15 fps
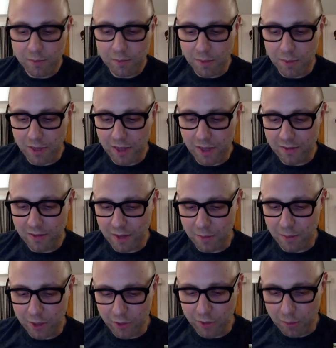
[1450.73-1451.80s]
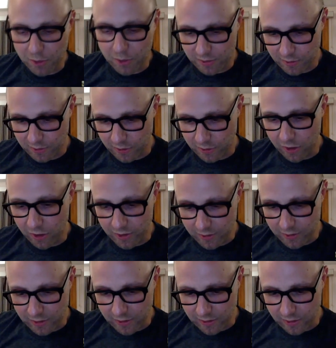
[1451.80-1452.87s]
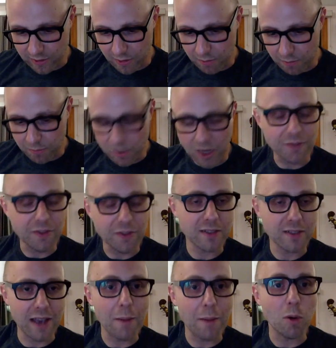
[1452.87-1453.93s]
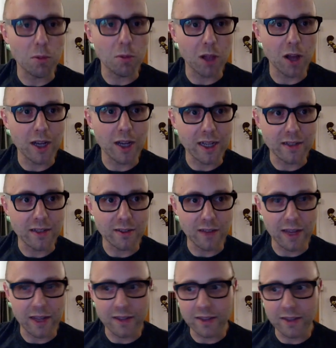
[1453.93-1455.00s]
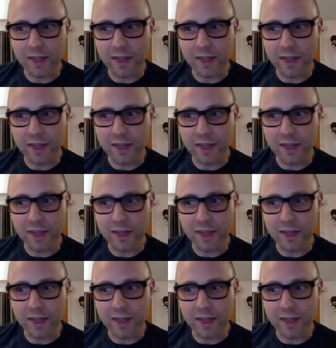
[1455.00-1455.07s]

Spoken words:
that'd be a great place to start. Is some kind of example plugins that